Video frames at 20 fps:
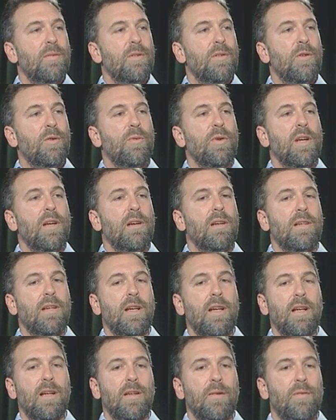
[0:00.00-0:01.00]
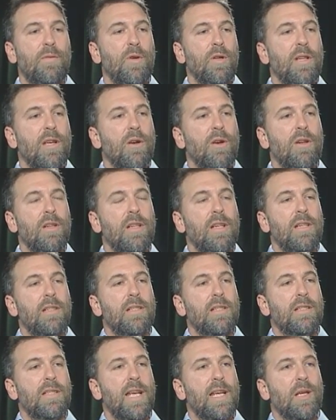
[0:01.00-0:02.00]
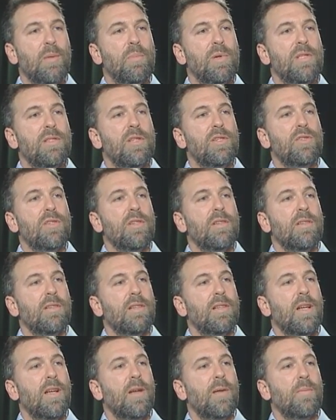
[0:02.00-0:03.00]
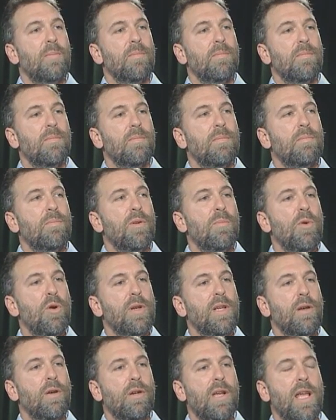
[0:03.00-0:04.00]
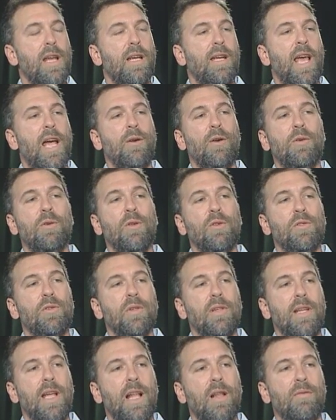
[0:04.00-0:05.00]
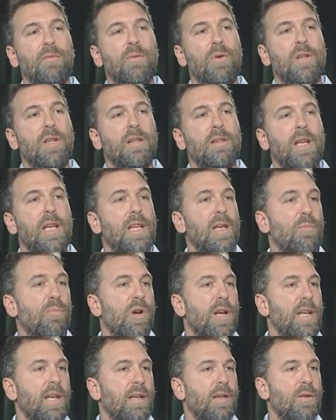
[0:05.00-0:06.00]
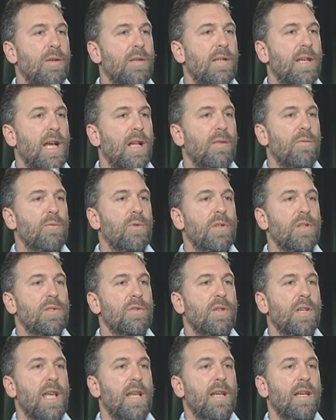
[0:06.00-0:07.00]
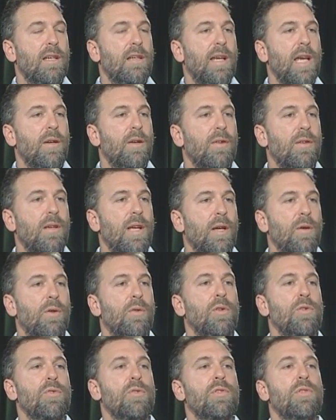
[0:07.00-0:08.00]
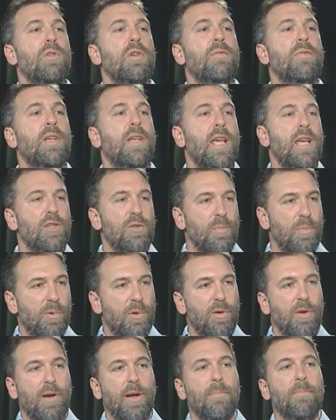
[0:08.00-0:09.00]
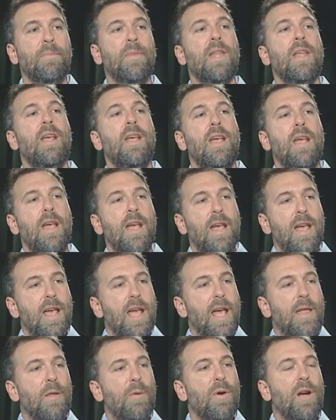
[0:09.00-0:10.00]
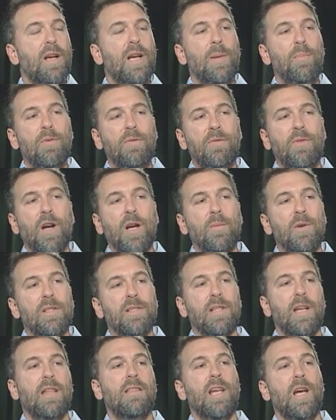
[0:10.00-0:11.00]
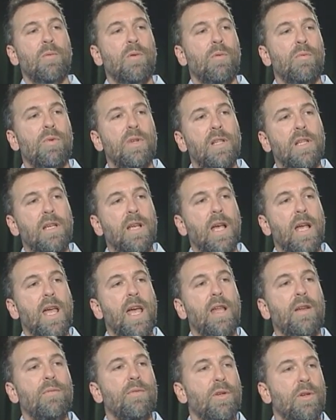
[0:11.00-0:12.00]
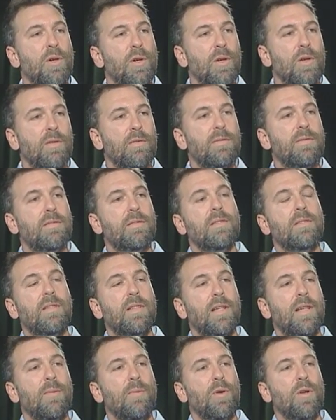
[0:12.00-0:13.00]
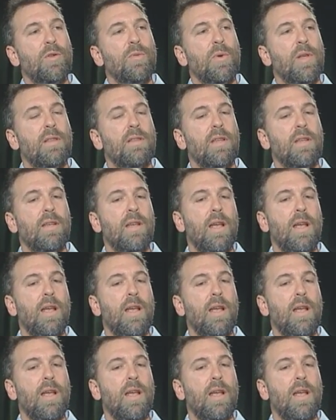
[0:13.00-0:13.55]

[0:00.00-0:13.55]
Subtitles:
career fairly early to take a position promoting organic agriculture in California. I ended up running California's organic agricultural certification program. And there were a couple farmers that I thought were really ahead of the curve that I worked with.